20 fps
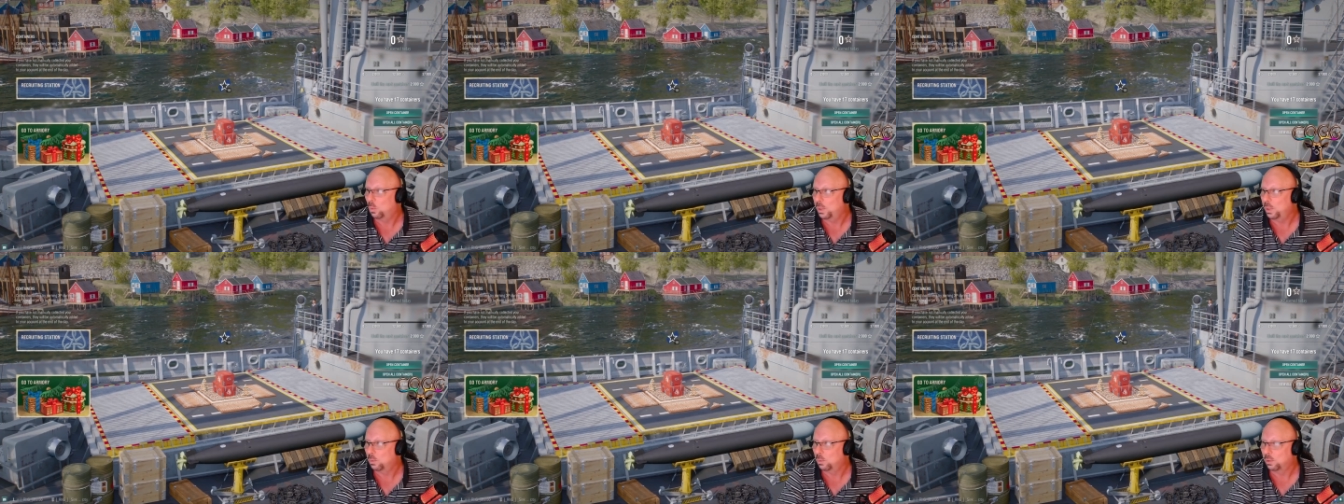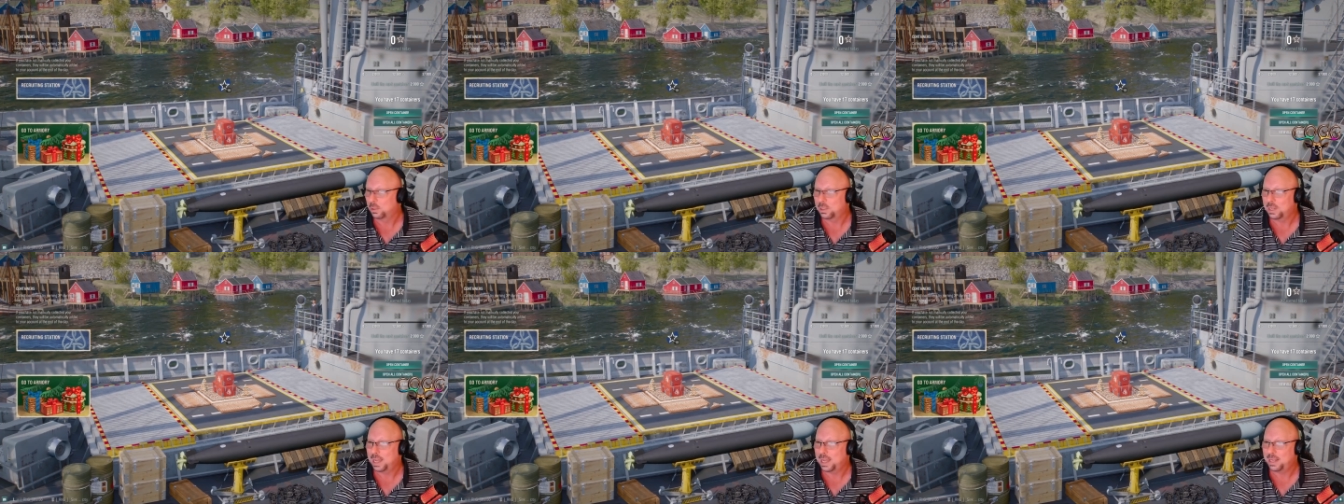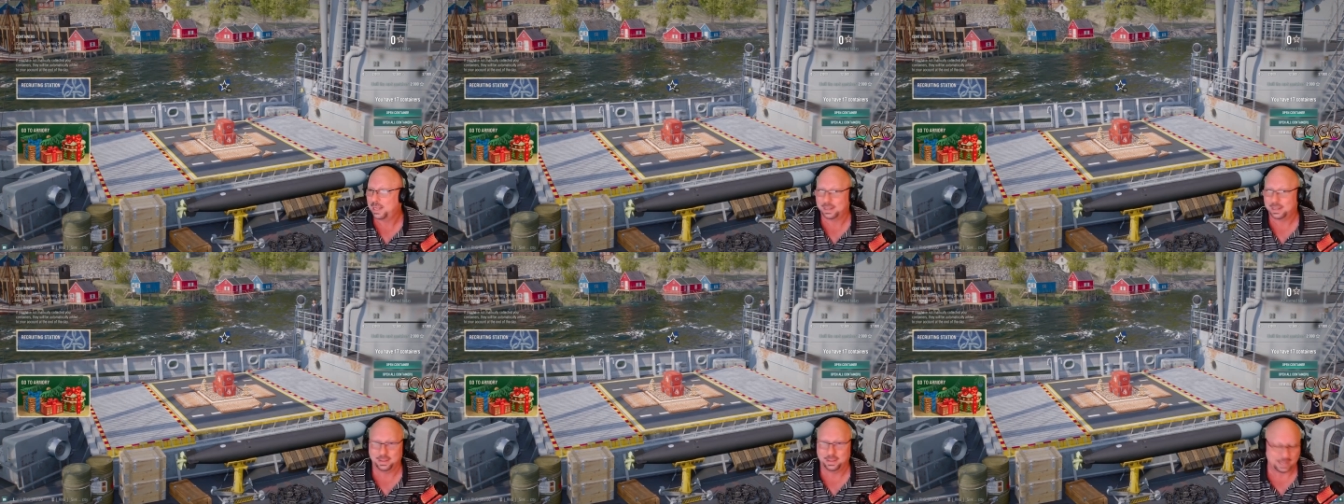will
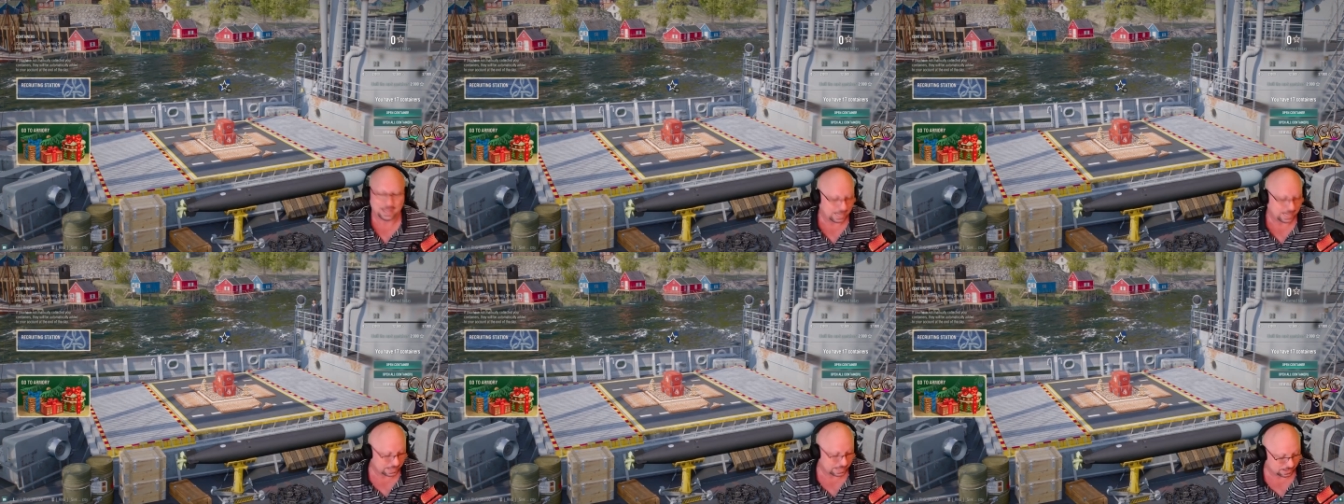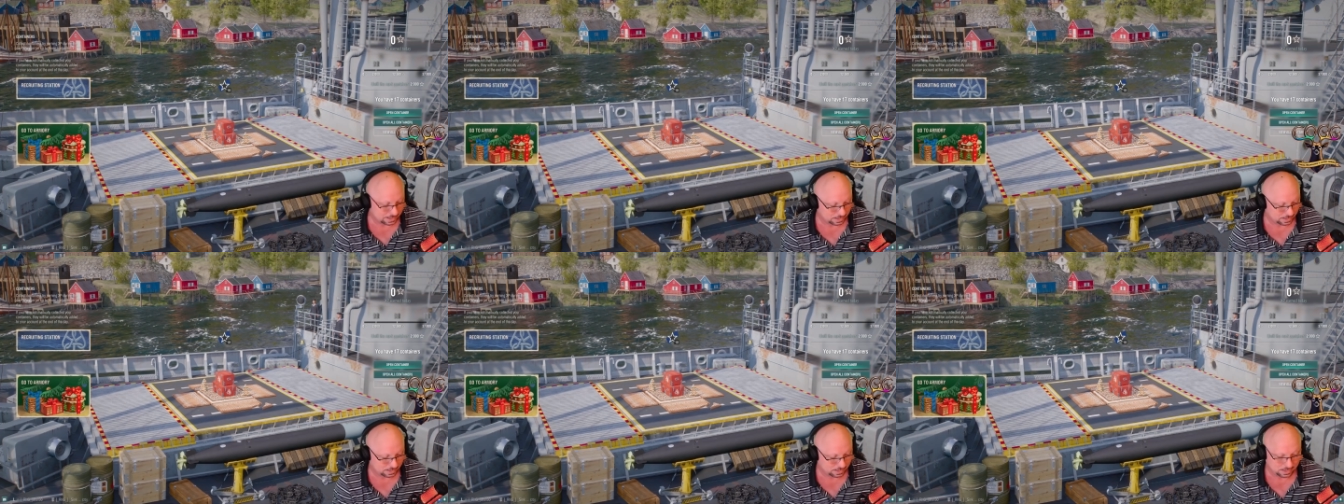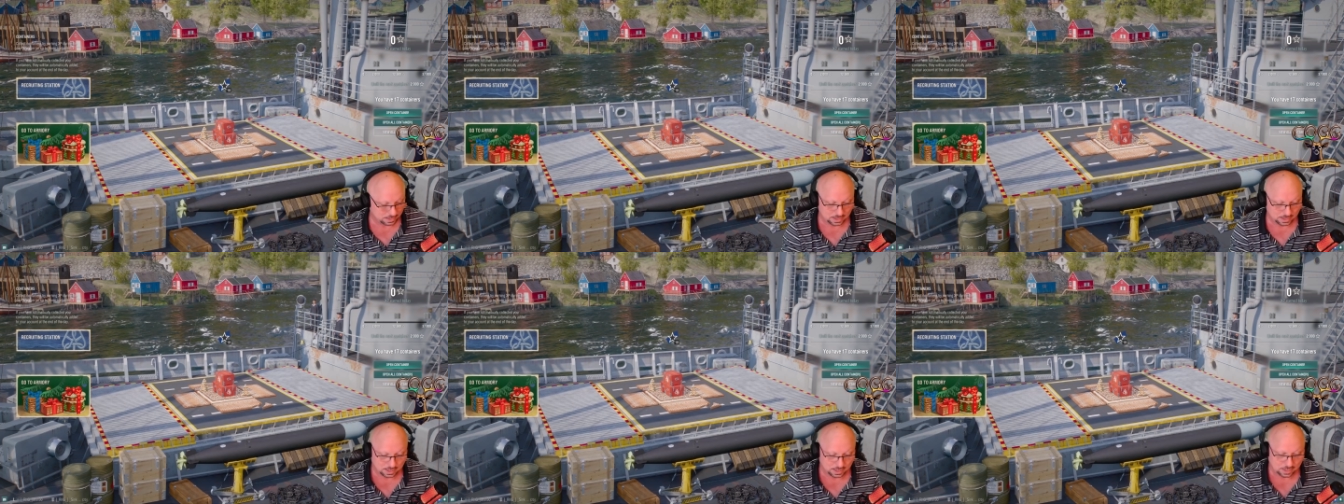take that.
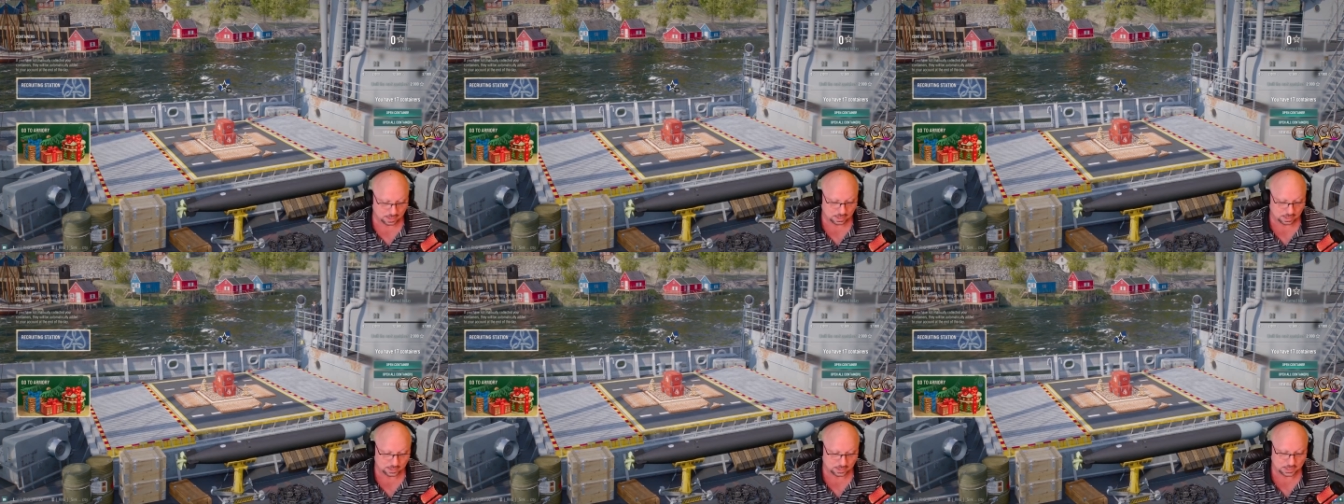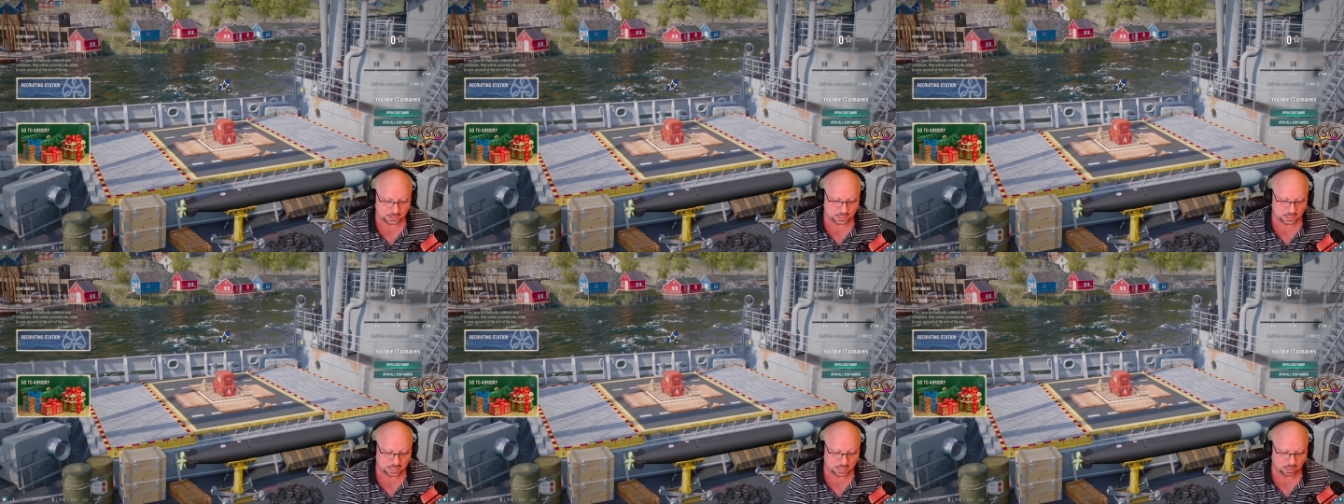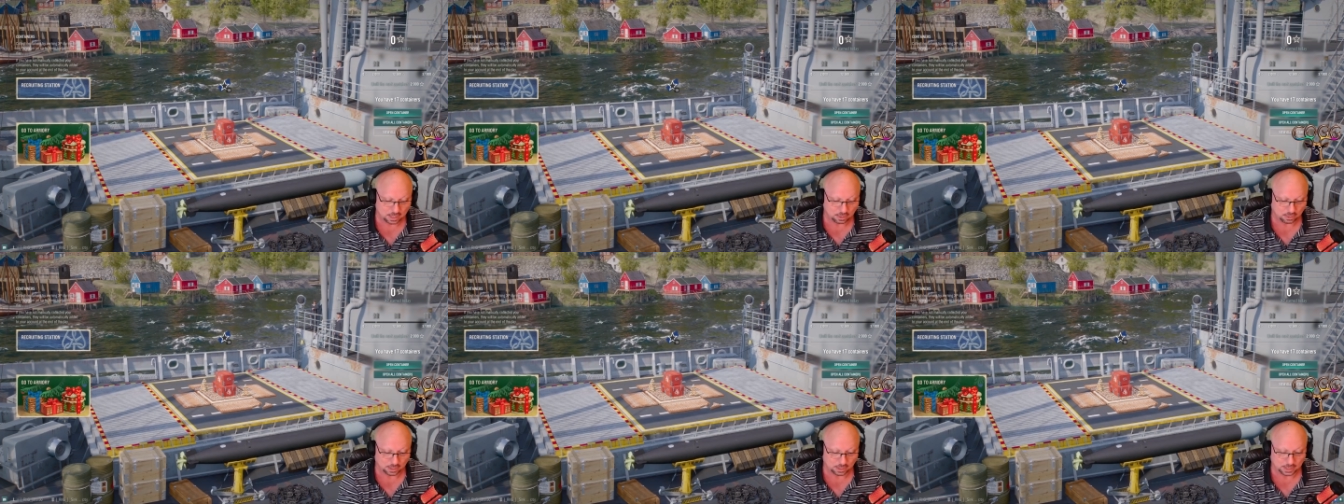Let's get
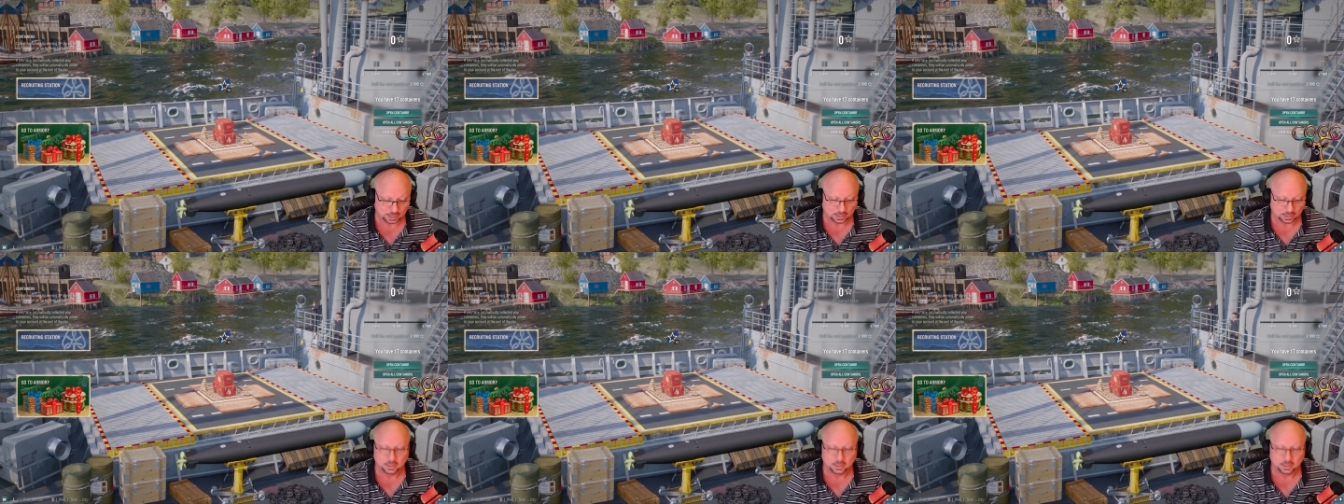our